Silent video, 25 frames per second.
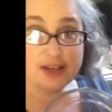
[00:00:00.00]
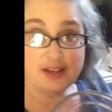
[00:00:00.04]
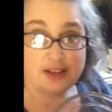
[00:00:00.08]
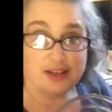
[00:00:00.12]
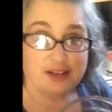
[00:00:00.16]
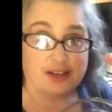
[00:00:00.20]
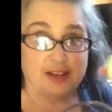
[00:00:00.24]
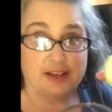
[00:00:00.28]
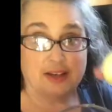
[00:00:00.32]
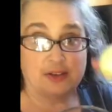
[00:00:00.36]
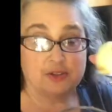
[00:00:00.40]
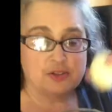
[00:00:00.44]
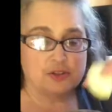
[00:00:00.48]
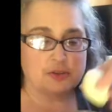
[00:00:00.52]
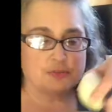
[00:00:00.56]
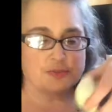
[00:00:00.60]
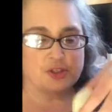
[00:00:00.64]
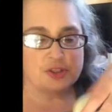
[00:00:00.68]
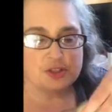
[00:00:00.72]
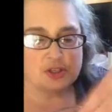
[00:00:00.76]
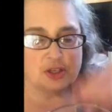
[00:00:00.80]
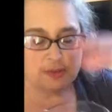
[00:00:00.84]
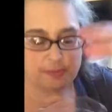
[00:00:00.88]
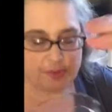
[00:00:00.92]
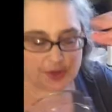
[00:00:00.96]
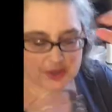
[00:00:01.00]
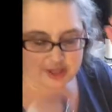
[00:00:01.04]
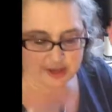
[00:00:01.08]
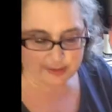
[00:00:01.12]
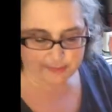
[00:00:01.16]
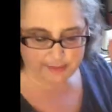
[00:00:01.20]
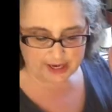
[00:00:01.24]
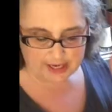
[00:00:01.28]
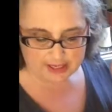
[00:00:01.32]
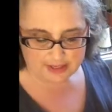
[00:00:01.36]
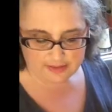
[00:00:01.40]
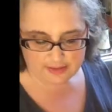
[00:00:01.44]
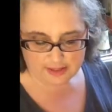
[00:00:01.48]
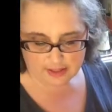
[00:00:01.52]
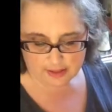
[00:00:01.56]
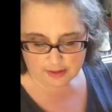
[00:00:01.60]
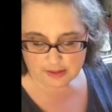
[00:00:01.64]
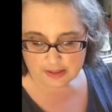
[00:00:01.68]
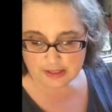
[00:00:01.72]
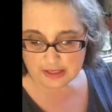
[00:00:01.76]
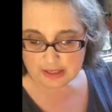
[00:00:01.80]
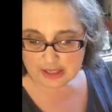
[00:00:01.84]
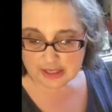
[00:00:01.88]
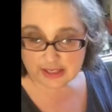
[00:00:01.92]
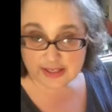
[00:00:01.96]
in here, so I'm just gonna put that back in there
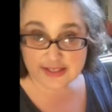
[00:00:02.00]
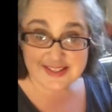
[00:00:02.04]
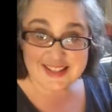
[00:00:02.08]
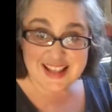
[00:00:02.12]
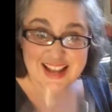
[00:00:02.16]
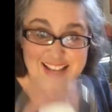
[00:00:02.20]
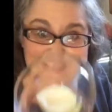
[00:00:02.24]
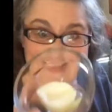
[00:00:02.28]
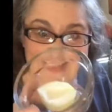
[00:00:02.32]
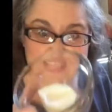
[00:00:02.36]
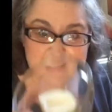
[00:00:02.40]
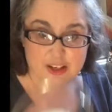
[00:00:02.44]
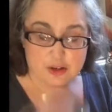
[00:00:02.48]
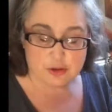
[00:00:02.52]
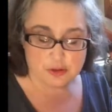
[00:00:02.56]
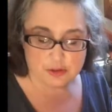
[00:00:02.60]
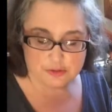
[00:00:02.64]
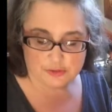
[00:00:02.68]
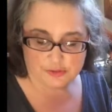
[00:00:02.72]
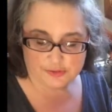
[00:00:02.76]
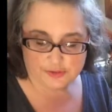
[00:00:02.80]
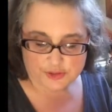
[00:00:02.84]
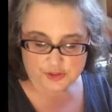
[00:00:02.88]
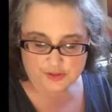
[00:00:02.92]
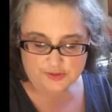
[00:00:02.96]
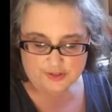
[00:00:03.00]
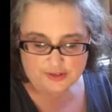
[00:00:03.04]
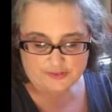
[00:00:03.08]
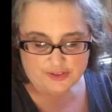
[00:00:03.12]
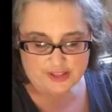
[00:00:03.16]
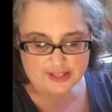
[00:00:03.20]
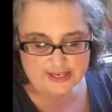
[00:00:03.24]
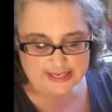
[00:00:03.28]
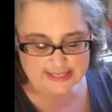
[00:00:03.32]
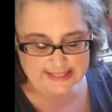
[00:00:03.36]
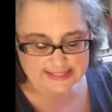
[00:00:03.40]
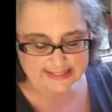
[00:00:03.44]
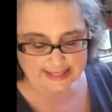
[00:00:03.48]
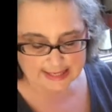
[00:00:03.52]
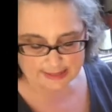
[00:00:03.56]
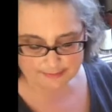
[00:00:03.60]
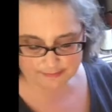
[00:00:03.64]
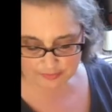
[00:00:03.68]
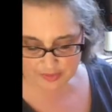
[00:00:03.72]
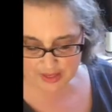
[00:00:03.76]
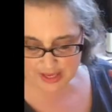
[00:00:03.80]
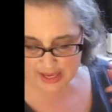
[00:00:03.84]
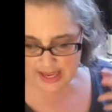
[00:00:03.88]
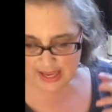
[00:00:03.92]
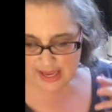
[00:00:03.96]
because that's gonna go in the refrigerator for the next time.
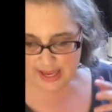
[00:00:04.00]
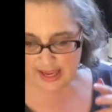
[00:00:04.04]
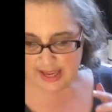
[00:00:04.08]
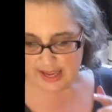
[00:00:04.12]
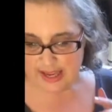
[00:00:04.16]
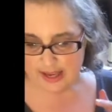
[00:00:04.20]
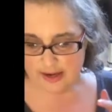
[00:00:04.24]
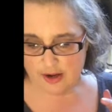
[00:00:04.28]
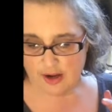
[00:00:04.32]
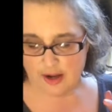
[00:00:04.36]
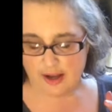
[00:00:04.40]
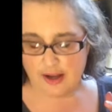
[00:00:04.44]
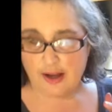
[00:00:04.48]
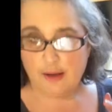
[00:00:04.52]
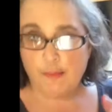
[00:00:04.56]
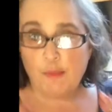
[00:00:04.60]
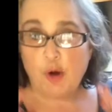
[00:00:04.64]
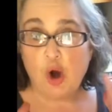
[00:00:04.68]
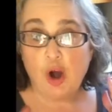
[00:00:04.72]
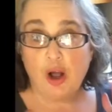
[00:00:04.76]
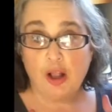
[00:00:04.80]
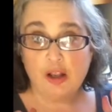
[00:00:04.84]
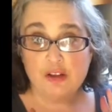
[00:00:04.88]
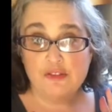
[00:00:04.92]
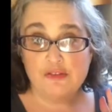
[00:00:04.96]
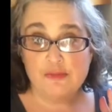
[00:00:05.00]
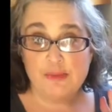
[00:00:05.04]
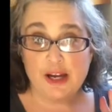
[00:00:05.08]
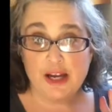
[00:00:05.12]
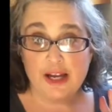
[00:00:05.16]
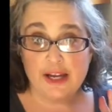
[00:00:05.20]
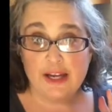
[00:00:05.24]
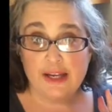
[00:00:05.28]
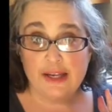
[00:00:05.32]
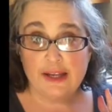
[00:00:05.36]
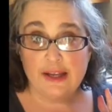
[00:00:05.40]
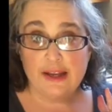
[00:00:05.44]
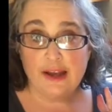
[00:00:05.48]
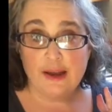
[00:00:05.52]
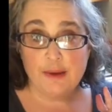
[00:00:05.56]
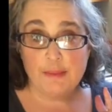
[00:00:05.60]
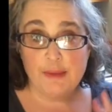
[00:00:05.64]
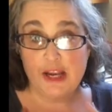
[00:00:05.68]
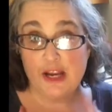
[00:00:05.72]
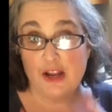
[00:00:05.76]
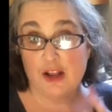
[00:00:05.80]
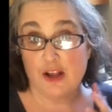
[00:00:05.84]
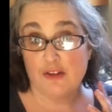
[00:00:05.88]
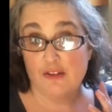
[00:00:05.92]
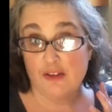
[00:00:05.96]
And I
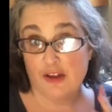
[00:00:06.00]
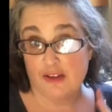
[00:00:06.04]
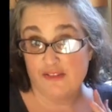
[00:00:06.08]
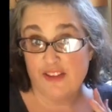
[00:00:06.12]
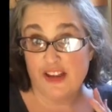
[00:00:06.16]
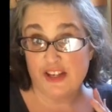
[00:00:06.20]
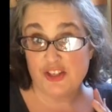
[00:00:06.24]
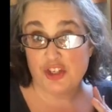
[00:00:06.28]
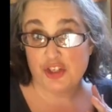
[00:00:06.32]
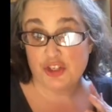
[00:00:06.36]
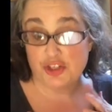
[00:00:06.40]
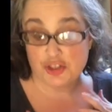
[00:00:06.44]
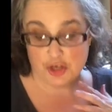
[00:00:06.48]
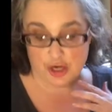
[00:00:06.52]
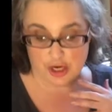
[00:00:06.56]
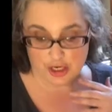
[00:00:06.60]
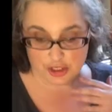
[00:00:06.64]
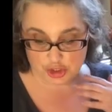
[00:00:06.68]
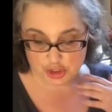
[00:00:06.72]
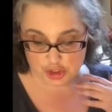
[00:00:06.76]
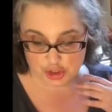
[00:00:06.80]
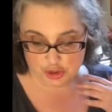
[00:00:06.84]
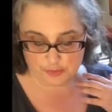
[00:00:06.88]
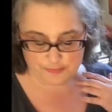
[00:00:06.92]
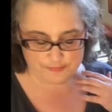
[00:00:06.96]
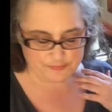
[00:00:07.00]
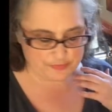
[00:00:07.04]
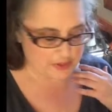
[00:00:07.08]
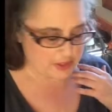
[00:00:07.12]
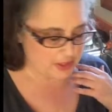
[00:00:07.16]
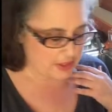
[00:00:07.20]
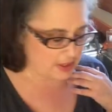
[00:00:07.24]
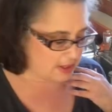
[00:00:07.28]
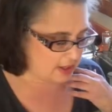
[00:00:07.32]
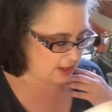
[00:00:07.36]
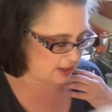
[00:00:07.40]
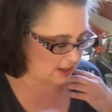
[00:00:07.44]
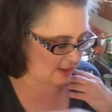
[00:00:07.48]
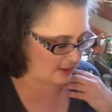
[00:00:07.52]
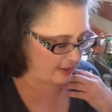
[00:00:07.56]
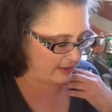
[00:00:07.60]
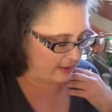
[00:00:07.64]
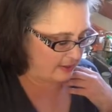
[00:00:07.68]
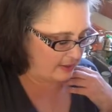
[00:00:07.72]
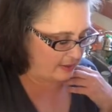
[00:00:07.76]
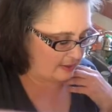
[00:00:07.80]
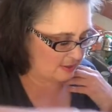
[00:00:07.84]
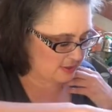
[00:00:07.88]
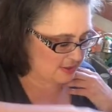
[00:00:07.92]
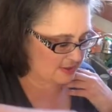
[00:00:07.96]
made a veggie stock too, and
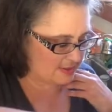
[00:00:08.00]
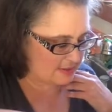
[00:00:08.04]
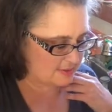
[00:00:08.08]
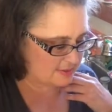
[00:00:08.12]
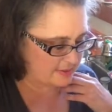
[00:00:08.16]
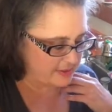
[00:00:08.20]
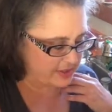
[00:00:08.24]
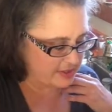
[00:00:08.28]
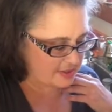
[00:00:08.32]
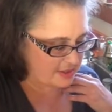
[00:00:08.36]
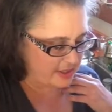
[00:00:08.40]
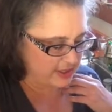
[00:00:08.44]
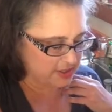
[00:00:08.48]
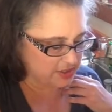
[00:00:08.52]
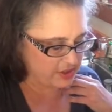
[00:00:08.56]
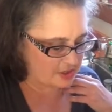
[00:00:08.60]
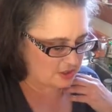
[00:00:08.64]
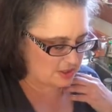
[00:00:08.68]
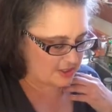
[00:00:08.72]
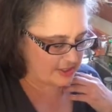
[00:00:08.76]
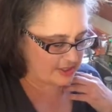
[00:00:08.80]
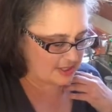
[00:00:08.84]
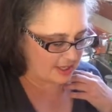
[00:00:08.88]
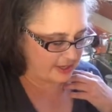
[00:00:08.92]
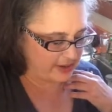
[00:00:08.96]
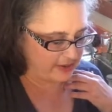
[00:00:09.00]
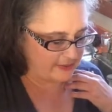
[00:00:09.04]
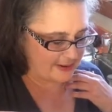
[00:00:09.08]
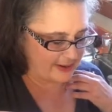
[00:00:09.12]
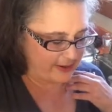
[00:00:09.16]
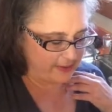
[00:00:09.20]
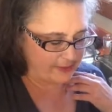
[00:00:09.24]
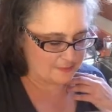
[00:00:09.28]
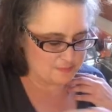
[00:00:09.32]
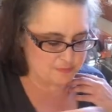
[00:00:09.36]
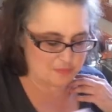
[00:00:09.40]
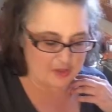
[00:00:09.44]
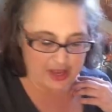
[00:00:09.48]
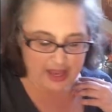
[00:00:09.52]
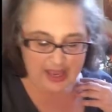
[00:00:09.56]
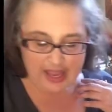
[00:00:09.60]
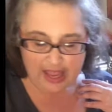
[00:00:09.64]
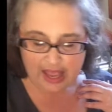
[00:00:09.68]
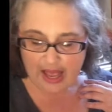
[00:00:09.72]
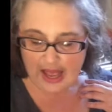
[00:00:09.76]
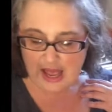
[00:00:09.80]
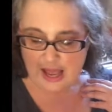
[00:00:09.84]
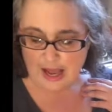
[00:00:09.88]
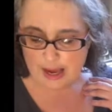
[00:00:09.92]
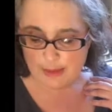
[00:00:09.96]
this is just gonna saute around.
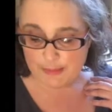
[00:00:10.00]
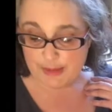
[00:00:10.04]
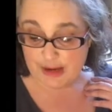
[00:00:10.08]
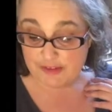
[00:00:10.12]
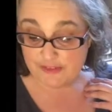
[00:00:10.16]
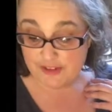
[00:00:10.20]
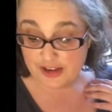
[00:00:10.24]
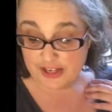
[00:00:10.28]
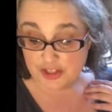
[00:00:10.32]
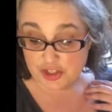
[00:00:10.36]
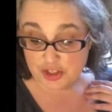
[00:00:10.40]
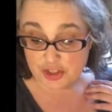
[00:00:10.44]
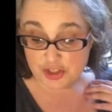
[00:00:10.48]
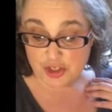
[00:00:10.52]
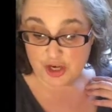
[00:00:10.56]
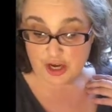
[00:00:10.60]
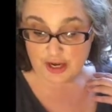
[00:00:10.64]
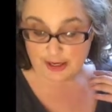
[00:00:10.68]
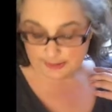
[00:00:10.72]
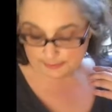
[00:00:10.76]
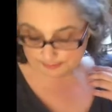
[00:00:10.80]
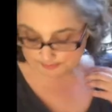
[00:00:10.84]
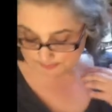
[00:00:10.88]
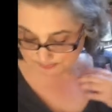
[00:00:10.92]
I made a veggie stock,